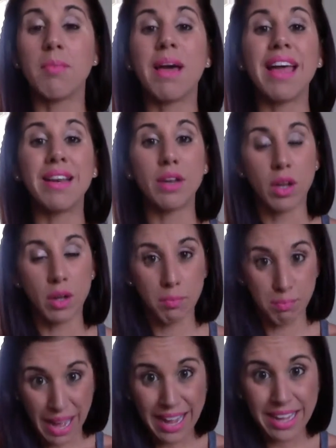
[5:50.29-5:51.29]
and
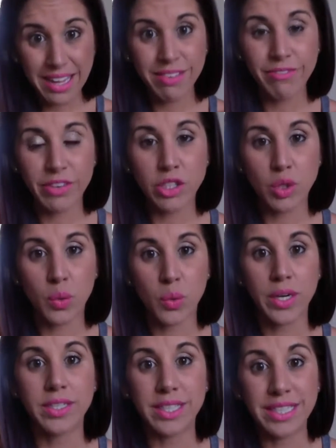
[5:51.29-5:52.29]
buy
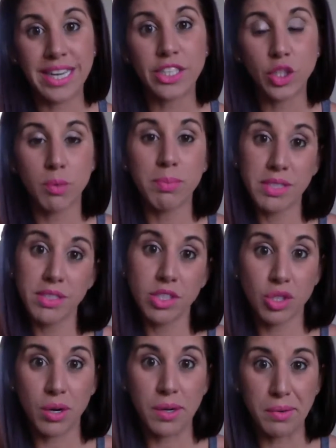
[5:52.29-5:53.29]
inventory to get your business
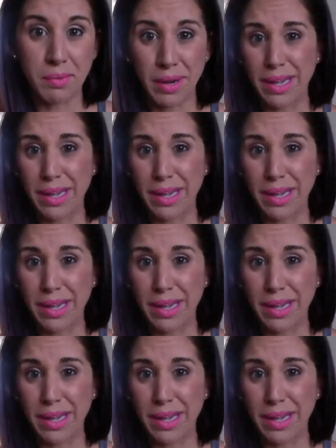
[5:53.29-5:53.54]
started, right?